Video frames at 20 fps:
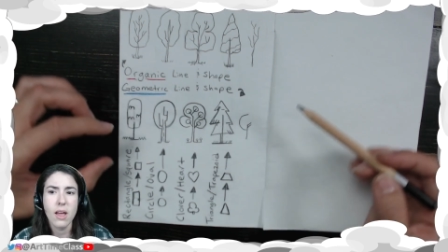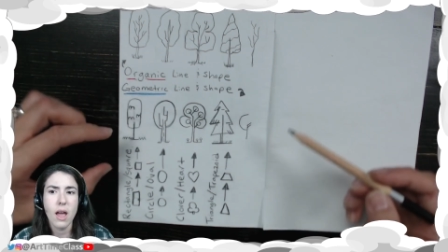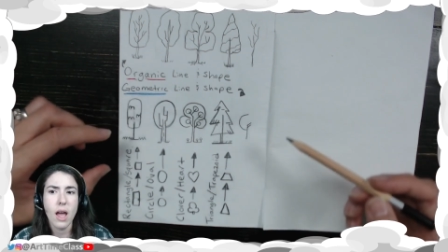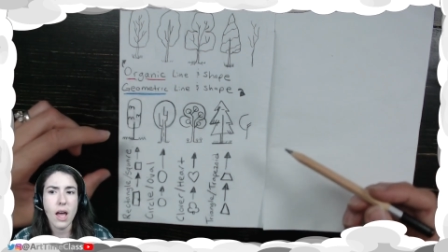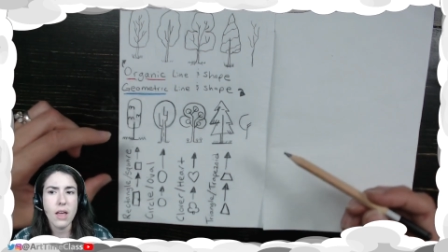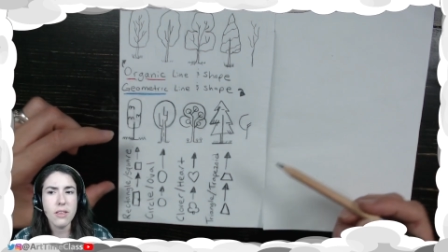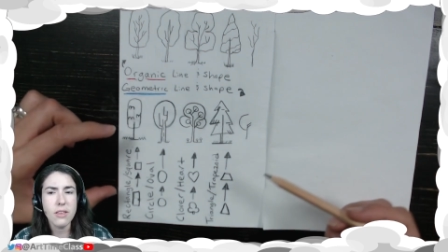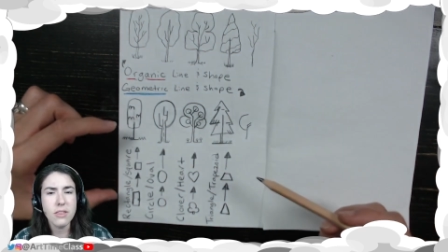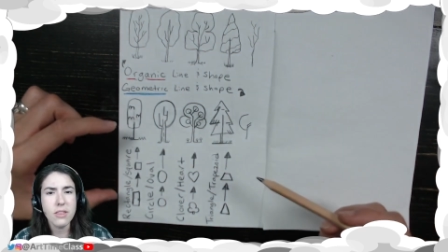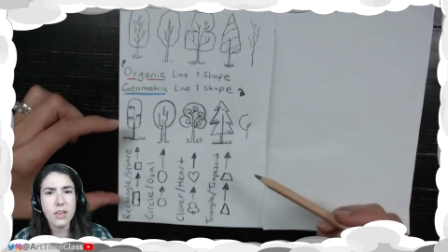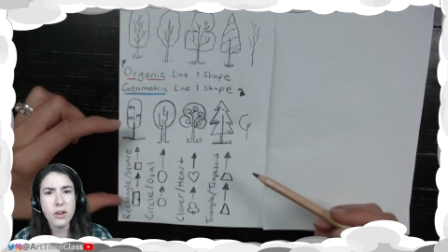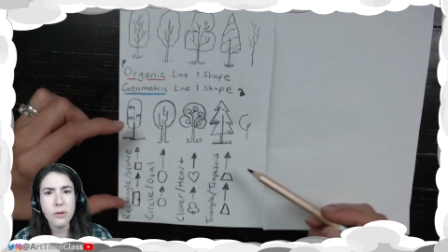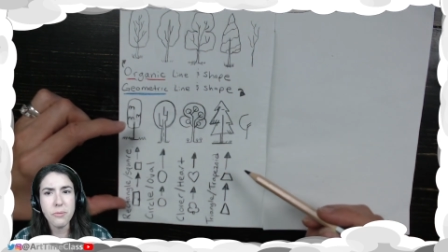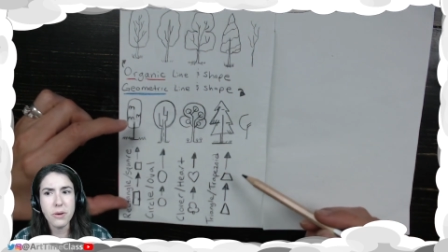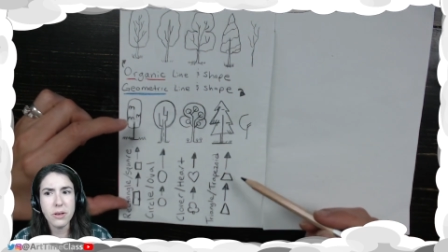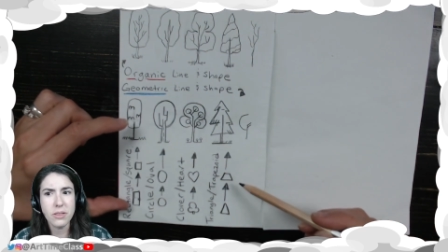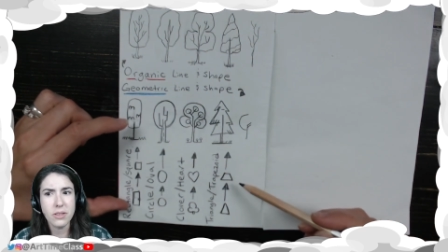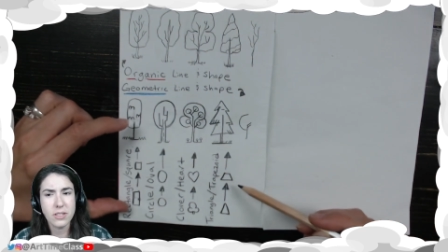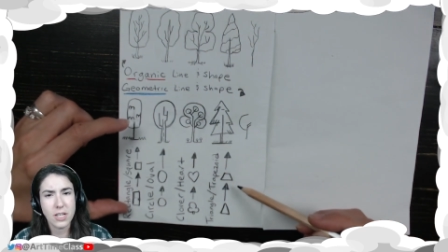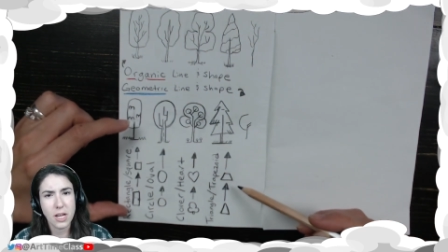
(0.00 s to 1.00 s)
And then think about
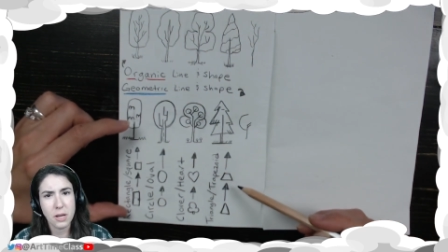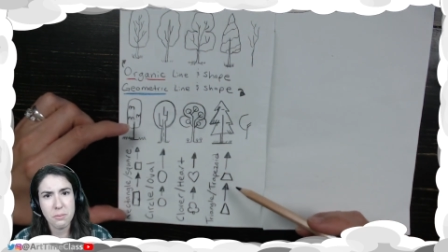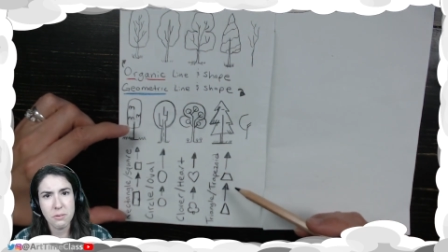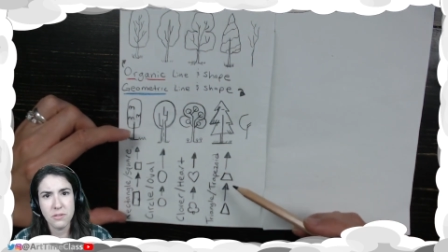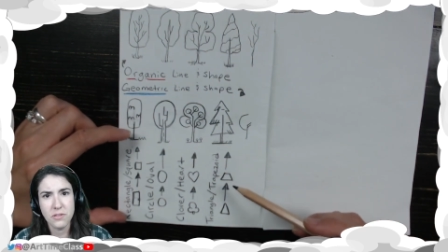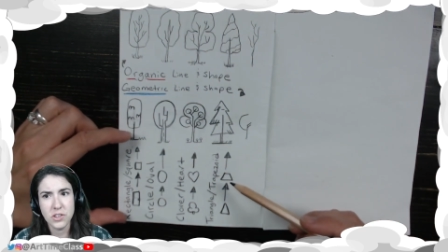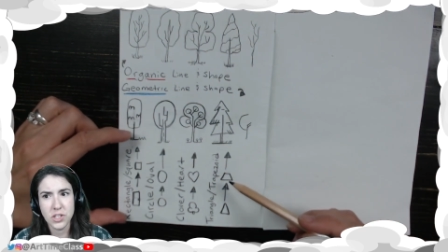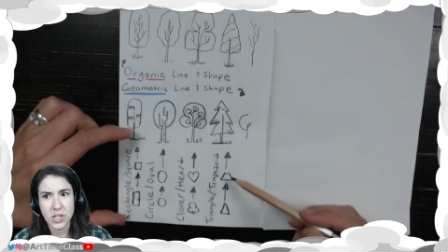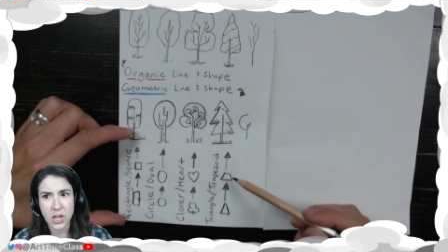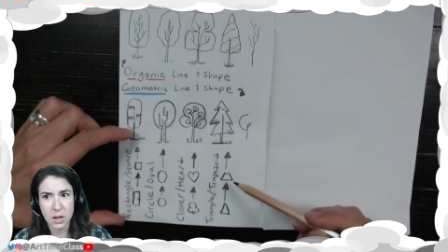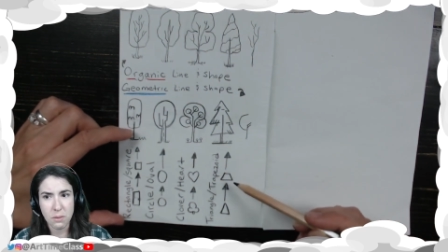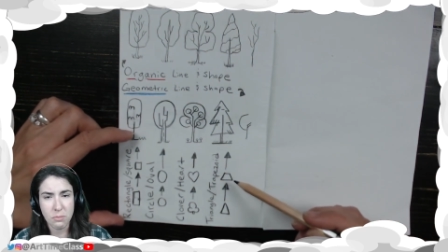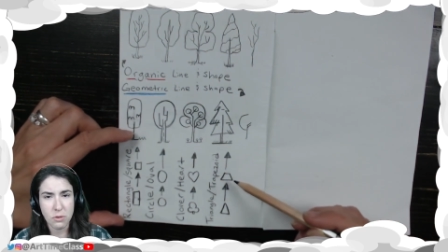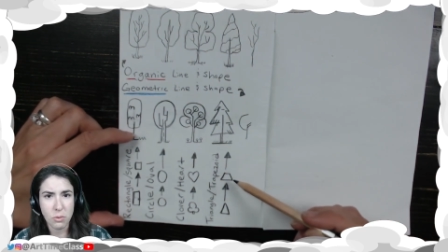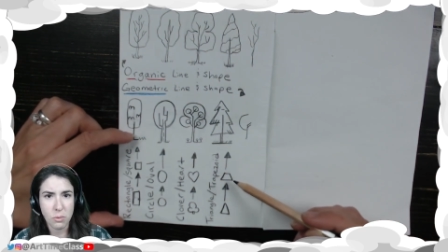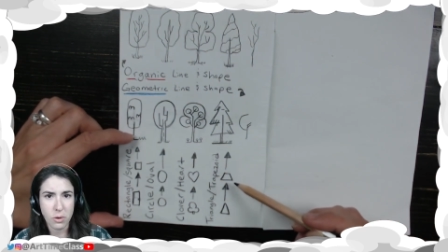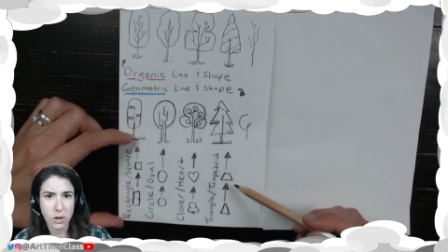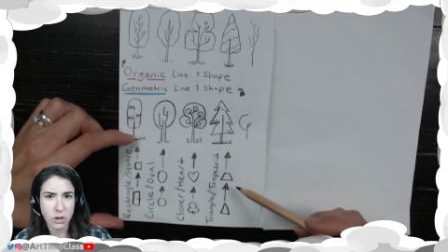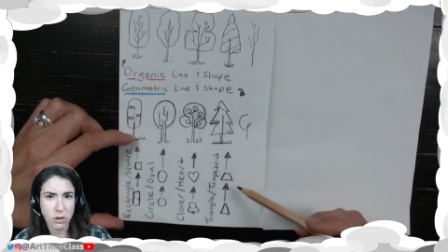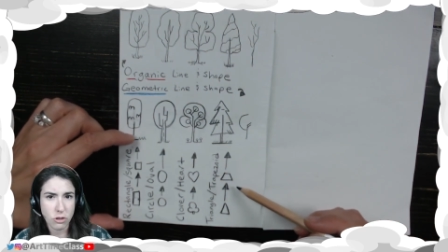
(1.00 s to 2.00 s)
the type of shape you
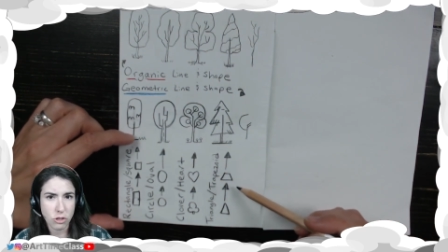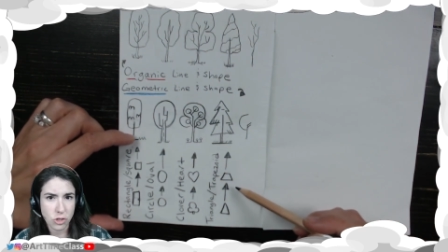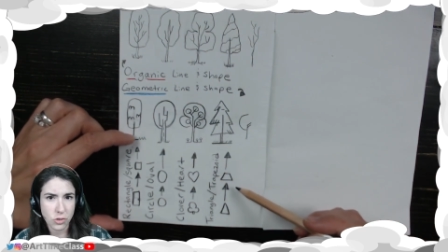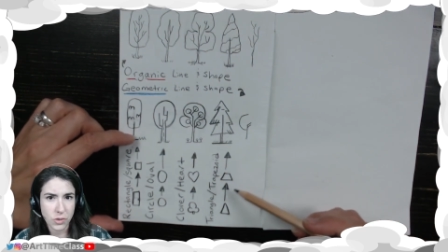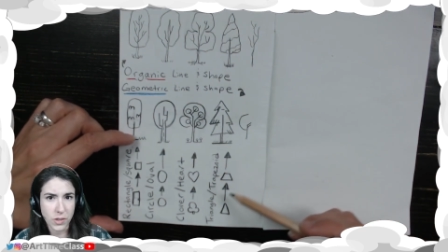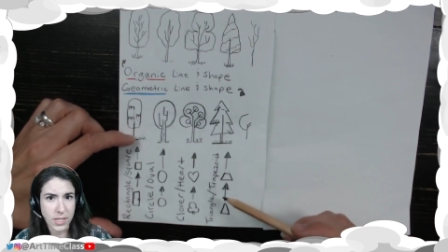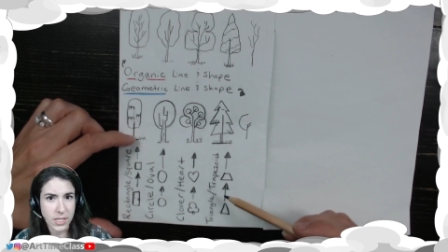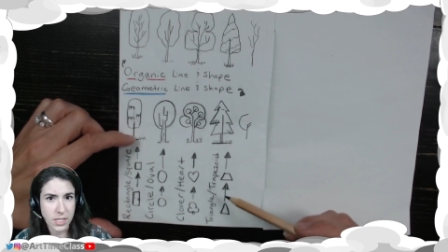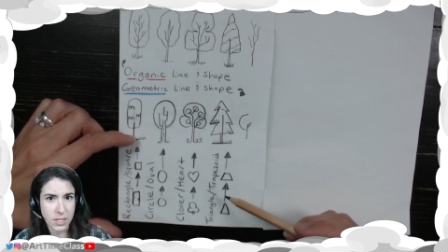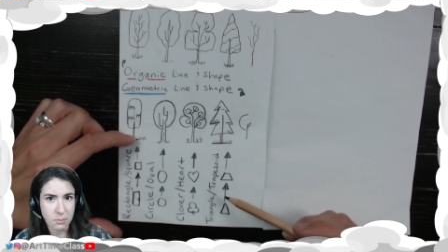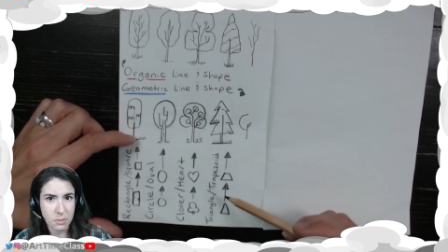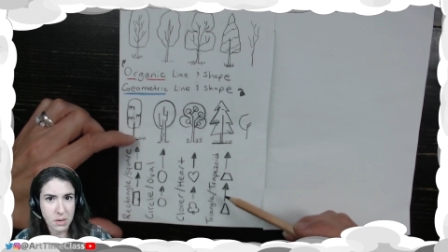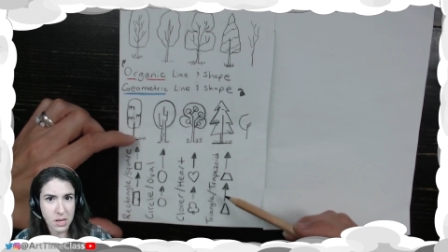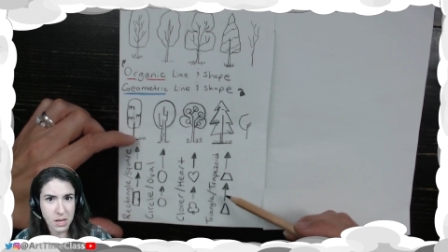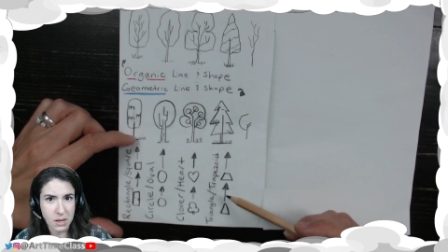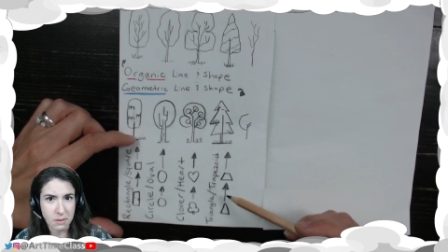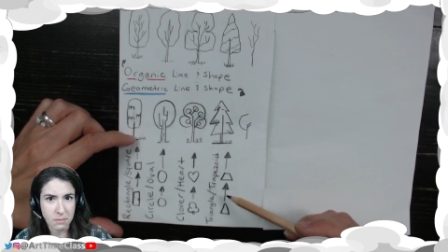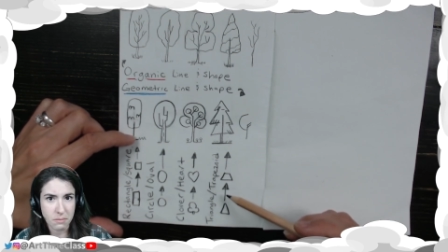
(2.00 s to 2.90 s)
want your tree to be.